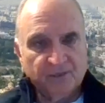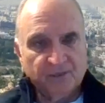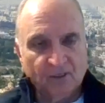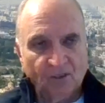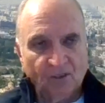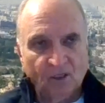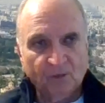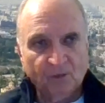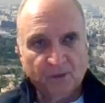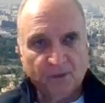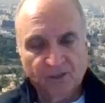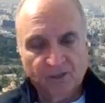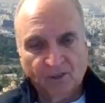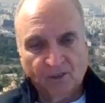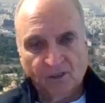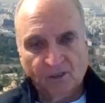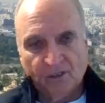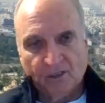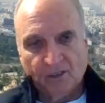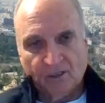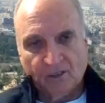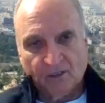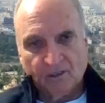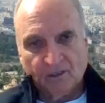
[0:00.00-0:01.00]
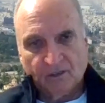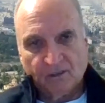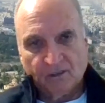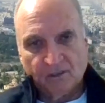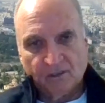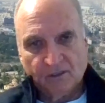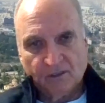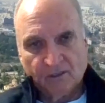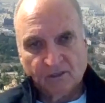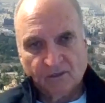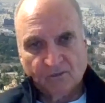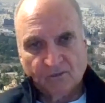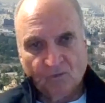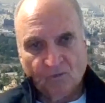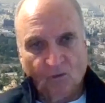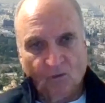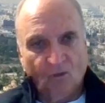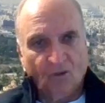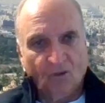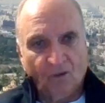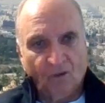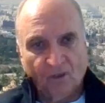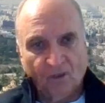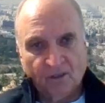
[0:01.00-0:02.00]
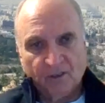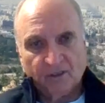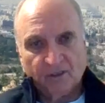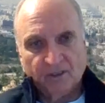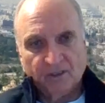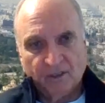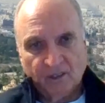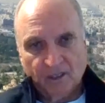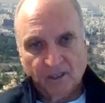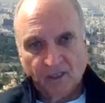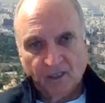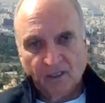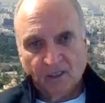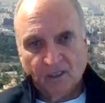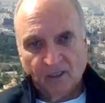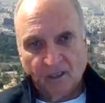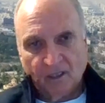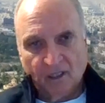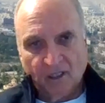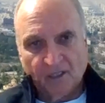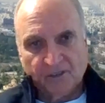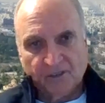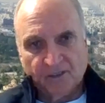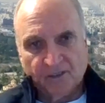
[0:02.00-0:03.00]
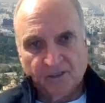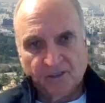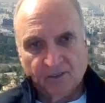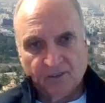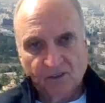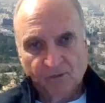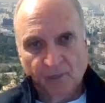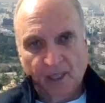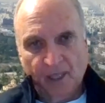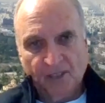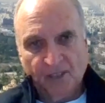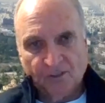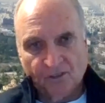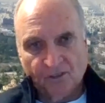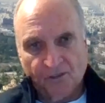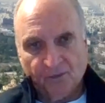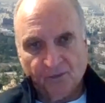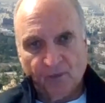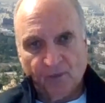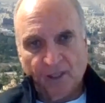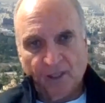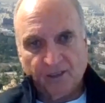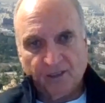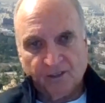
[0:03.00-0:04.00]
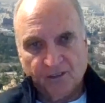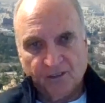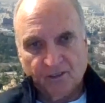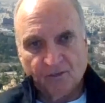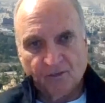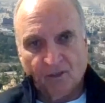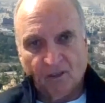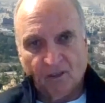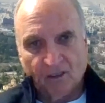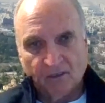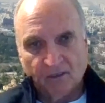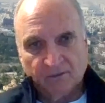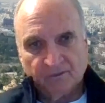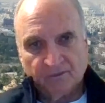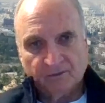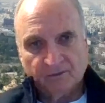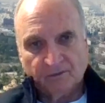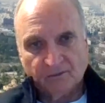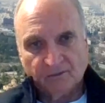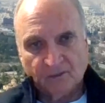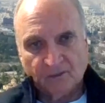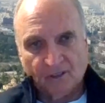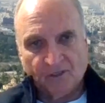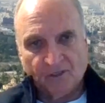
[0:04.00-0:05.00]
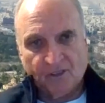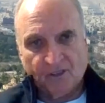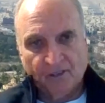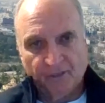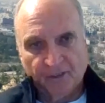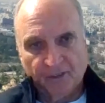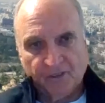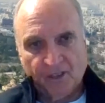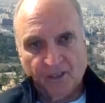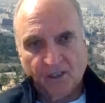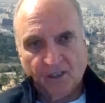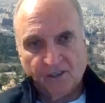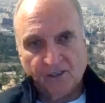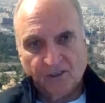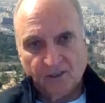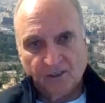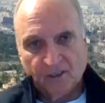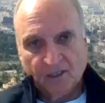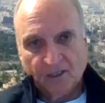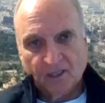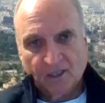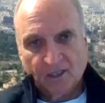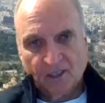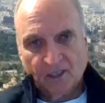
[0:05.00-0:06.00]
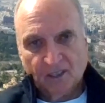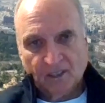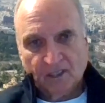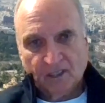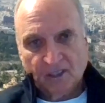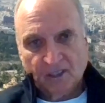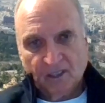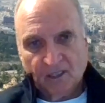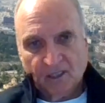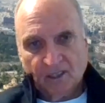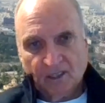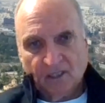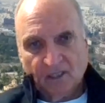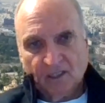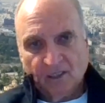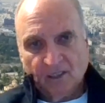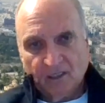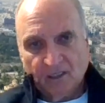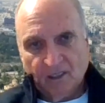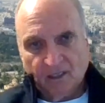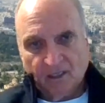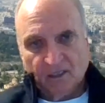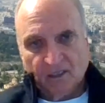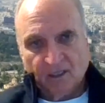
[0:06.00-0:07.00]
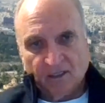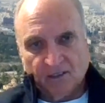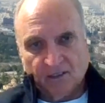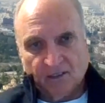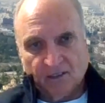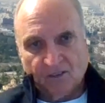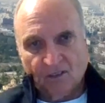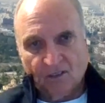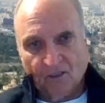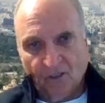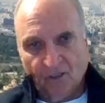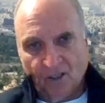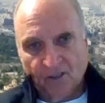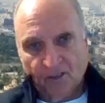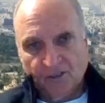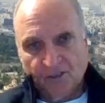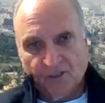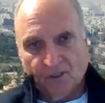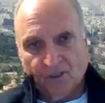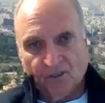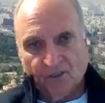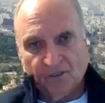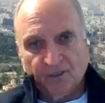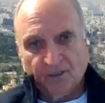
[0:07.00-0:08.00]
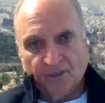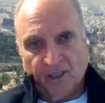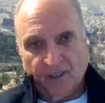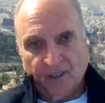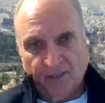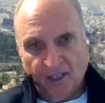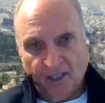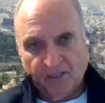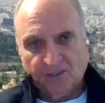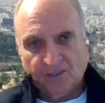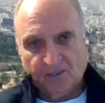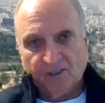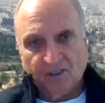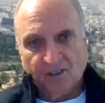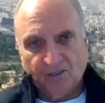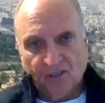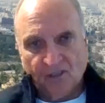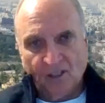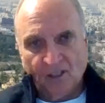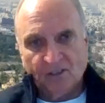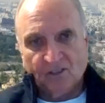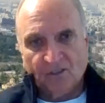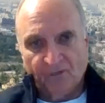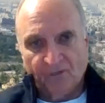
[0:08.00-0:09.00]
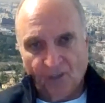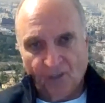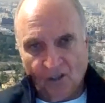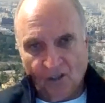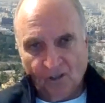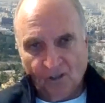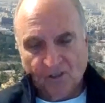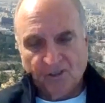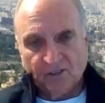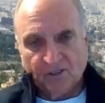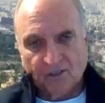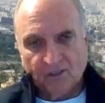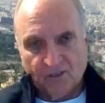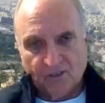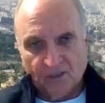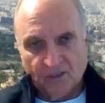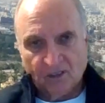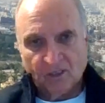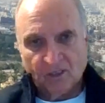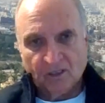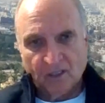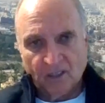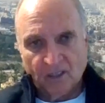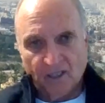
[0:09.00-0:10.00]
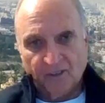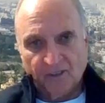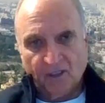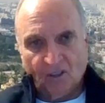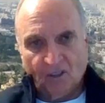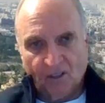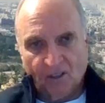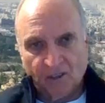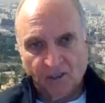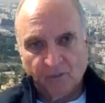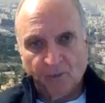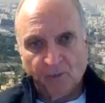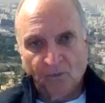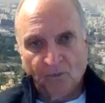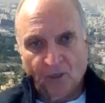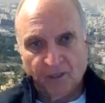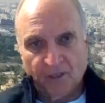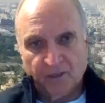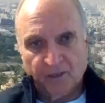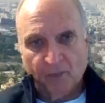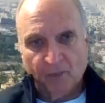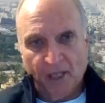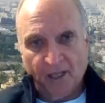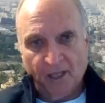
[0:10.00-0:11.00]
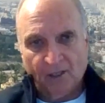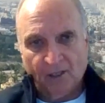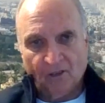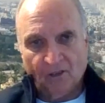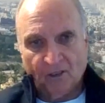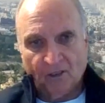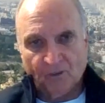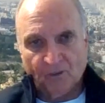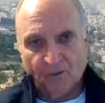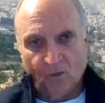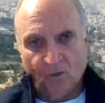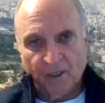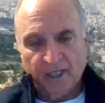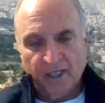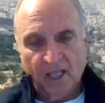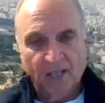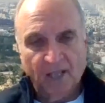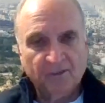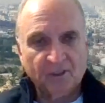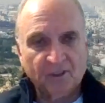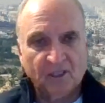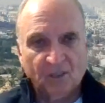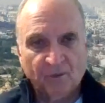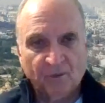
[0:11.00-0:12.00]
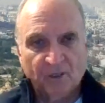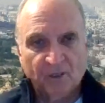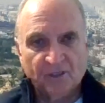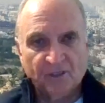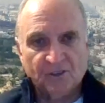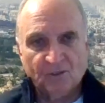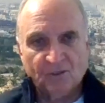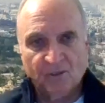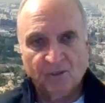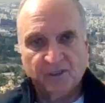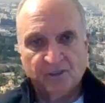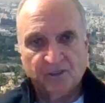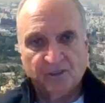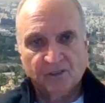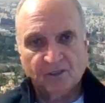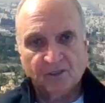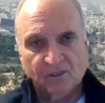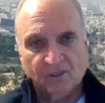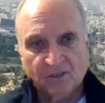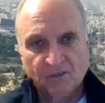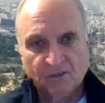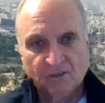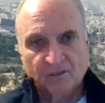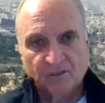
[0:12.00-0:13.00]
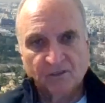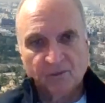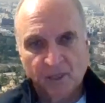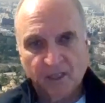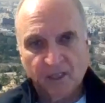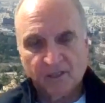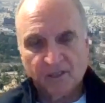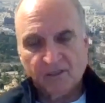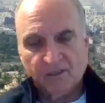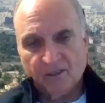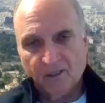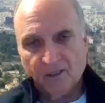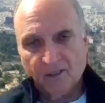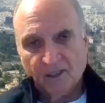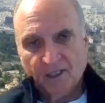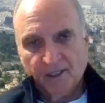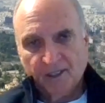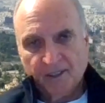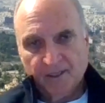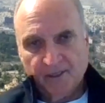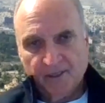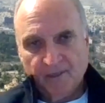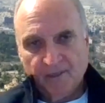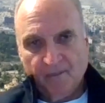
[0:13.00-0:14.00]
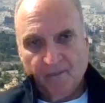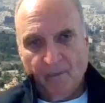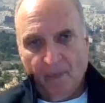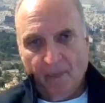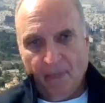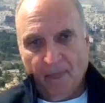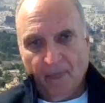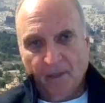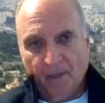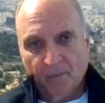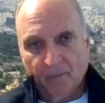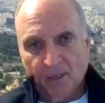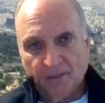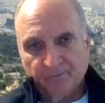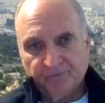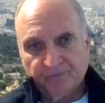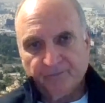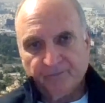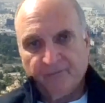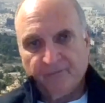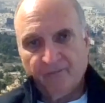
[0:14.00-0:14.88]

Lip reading: along with nuclear war, as the two major threats to our civilization. And so that's the sense of urgency that I think ought to be brought to bear on whatever career choices a student makes. But